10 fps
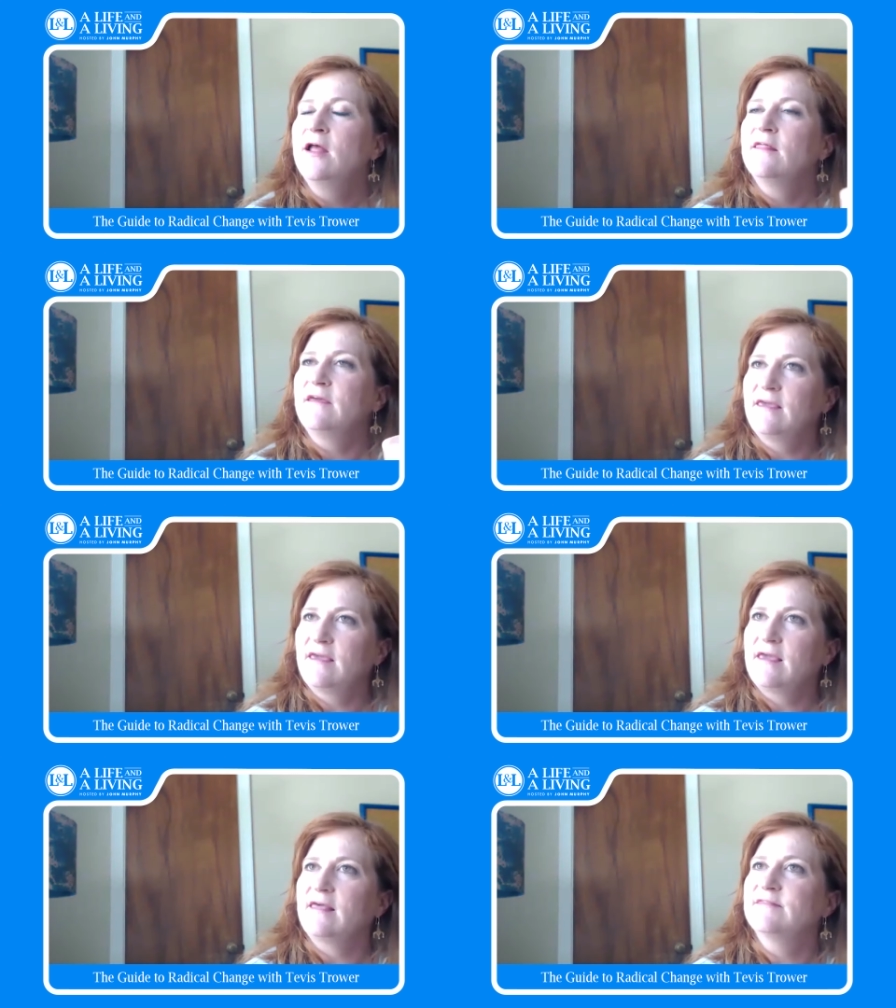The
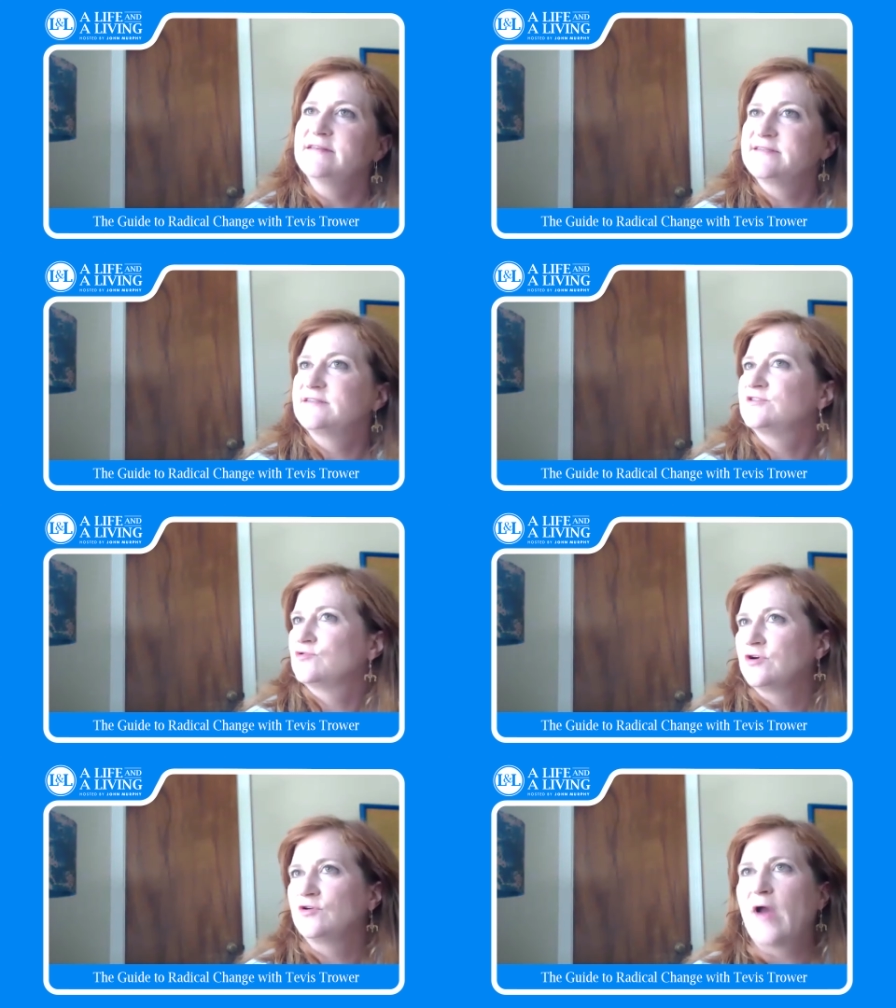key, this is
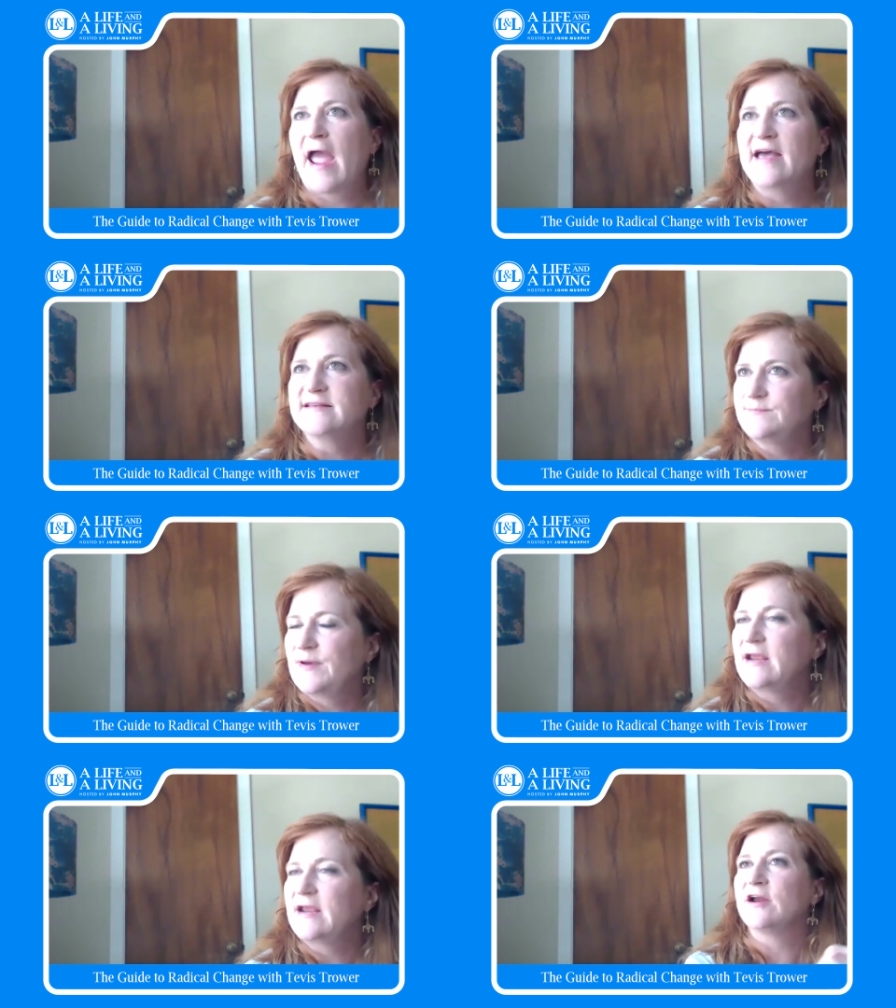true as a
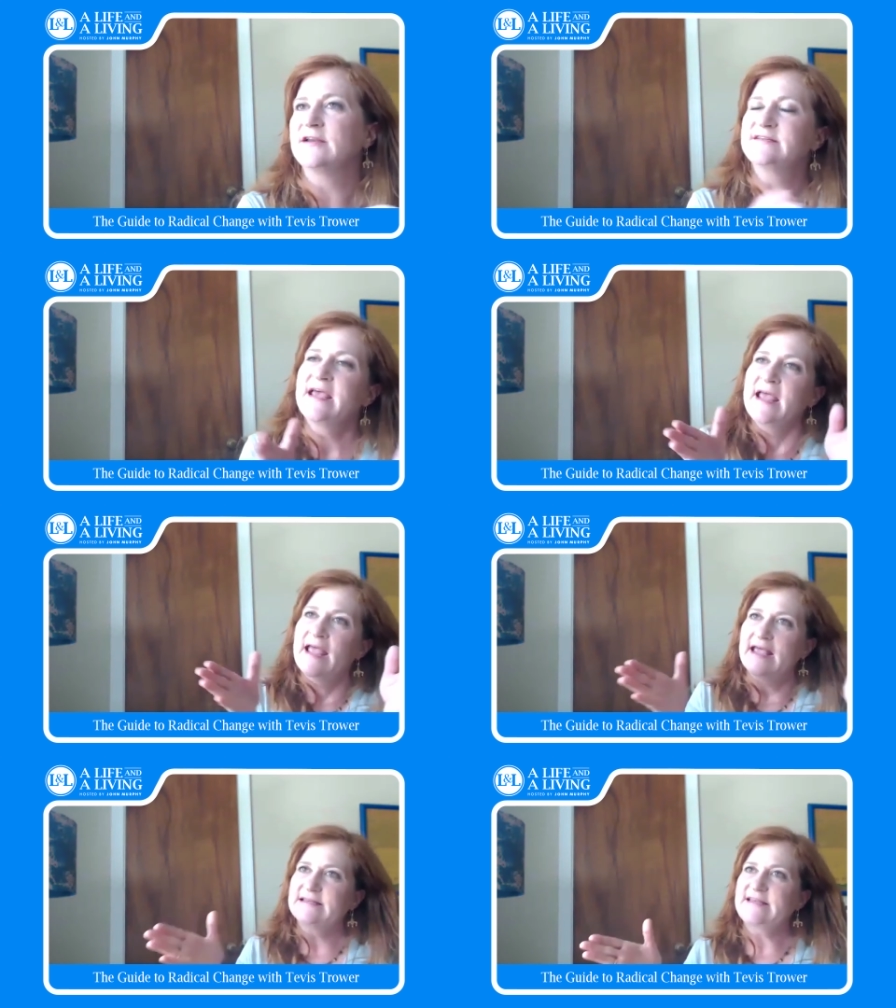parent,
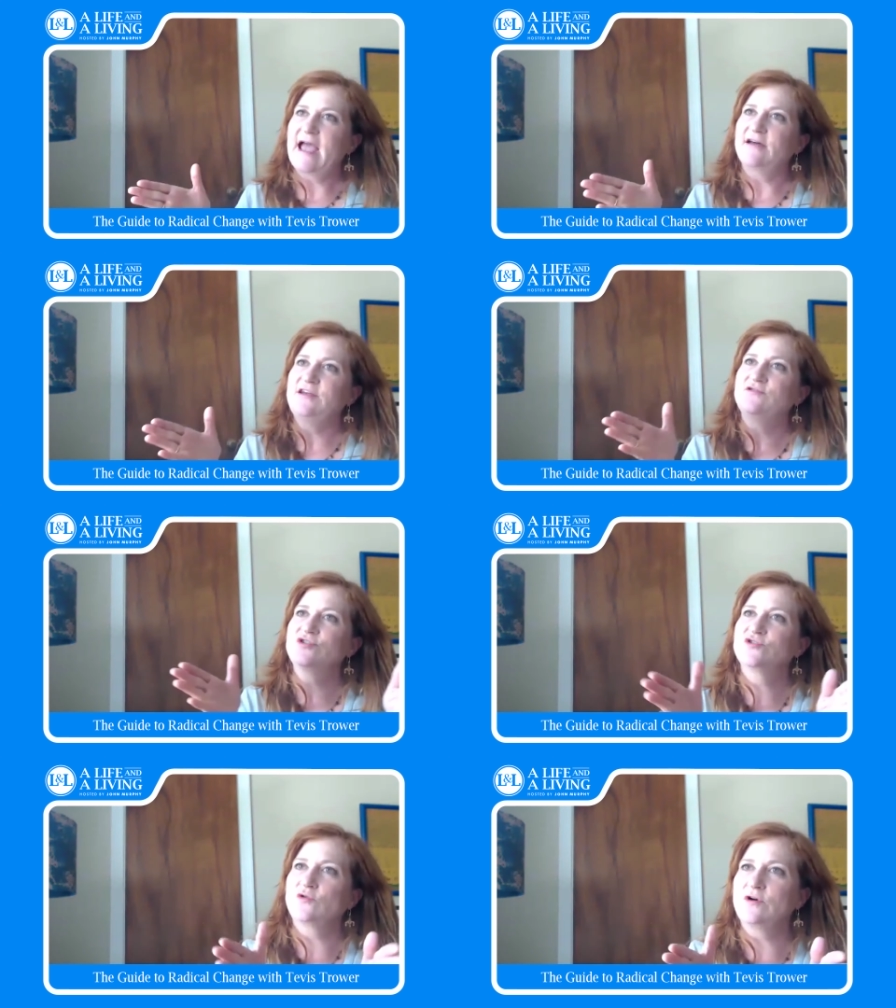is how do you
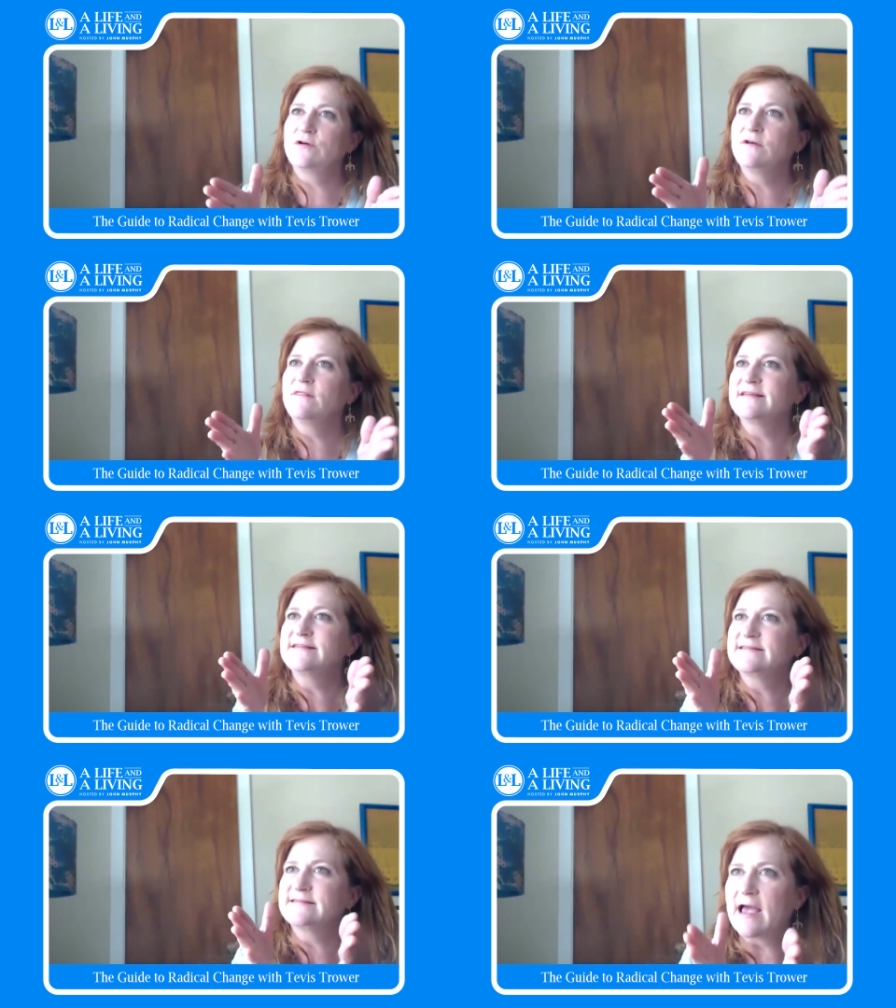shorten the
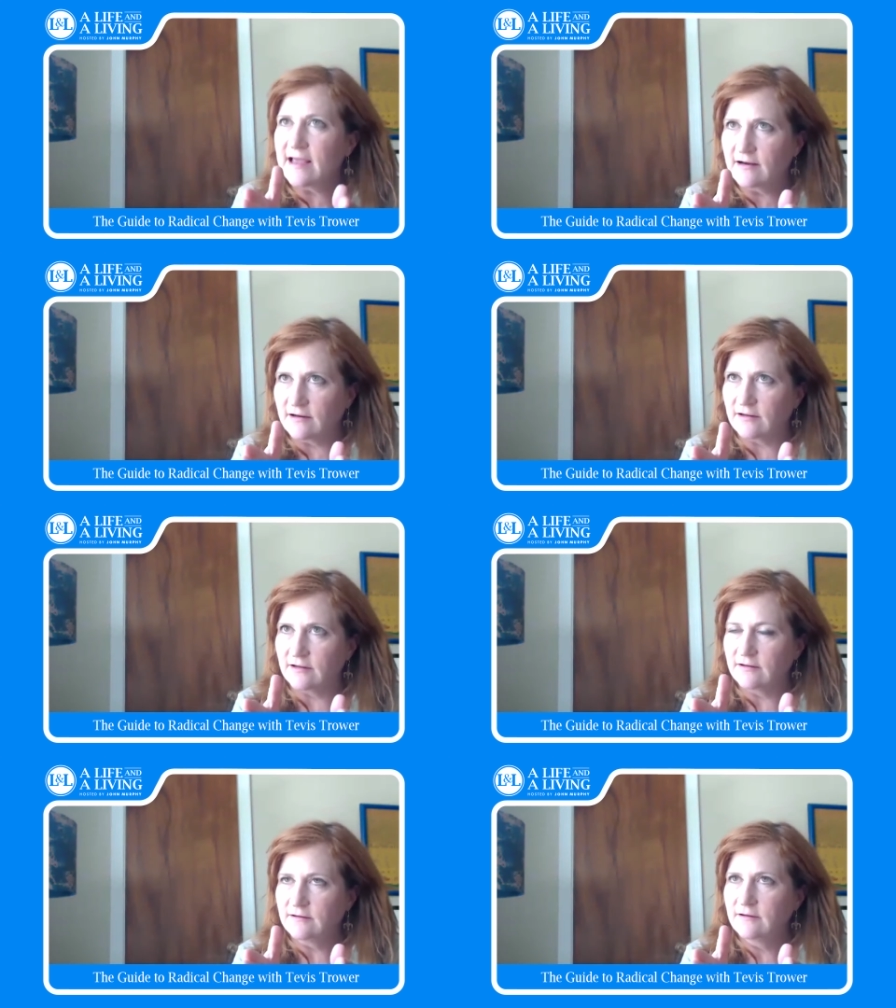
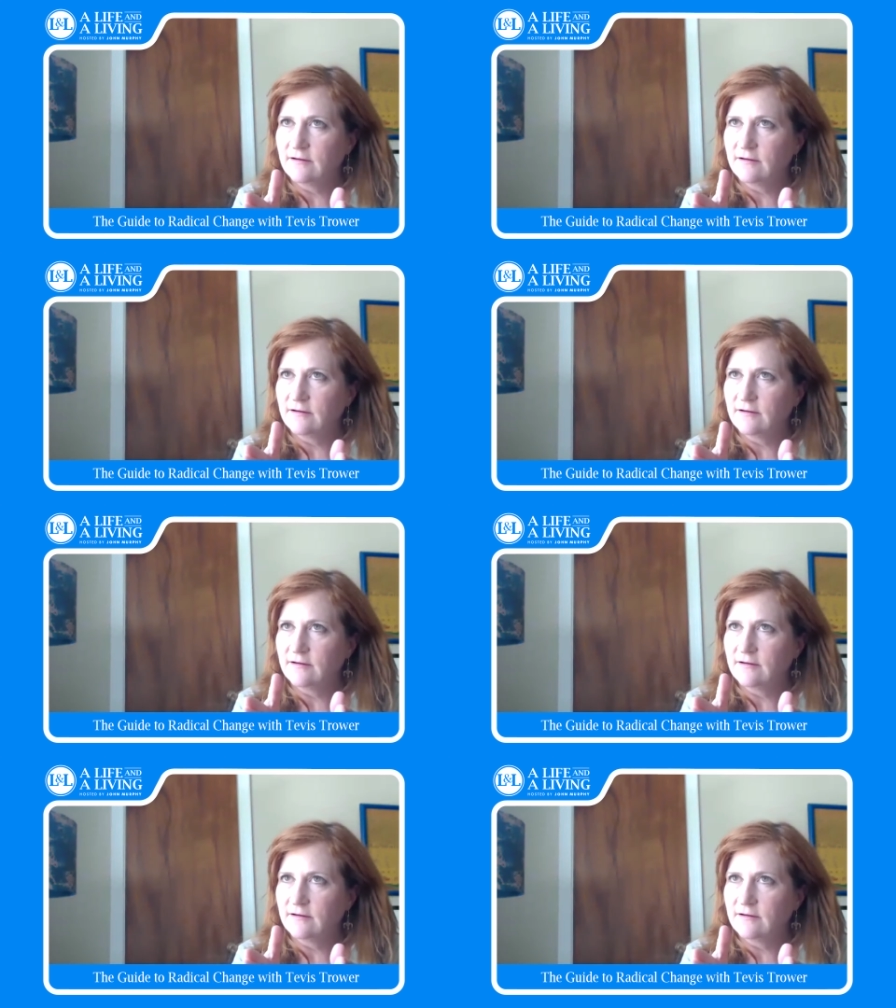cycle